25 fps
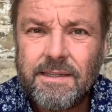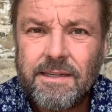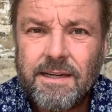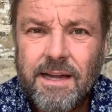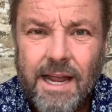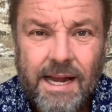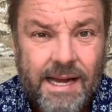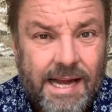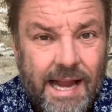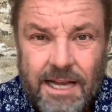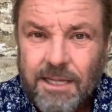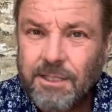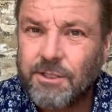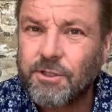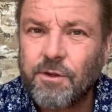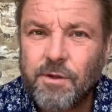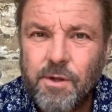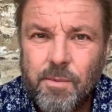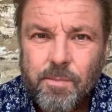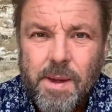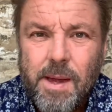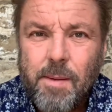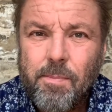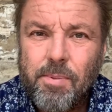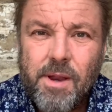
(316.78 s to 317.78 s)
against other
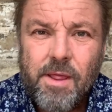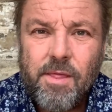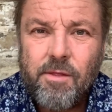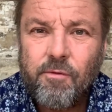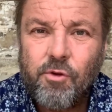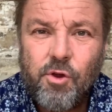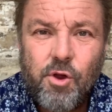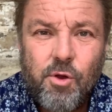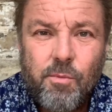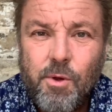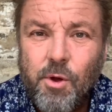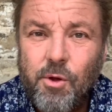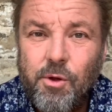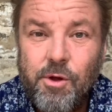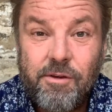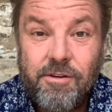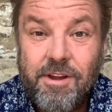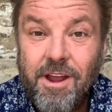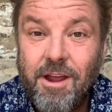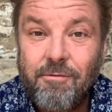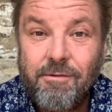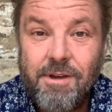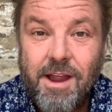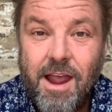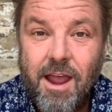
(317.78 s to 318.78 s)
people in the room who you
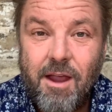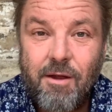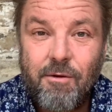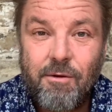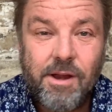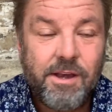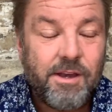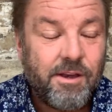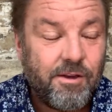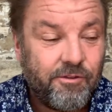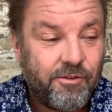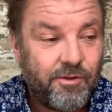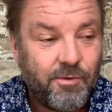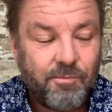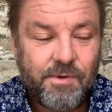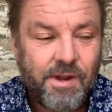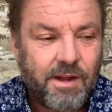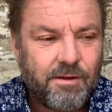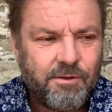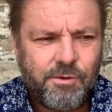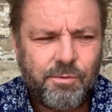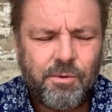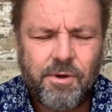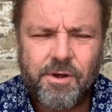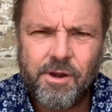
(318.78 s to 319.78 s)
don't know, and
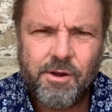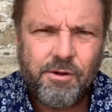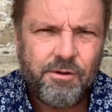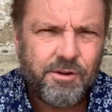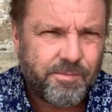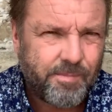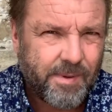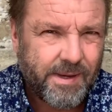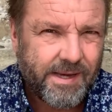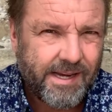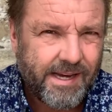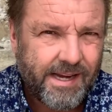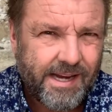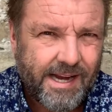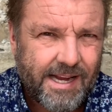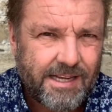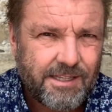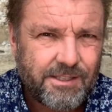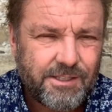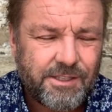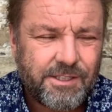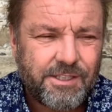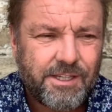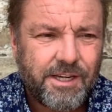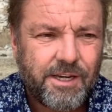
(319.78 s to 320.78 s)
sometimes you won't know who's bidding
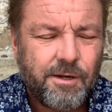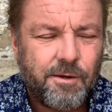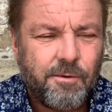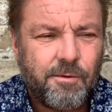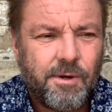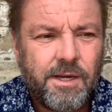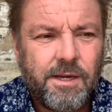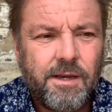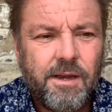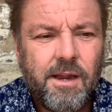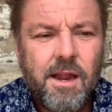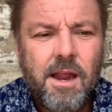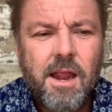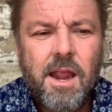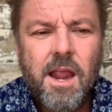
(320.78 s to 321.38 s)
against you, and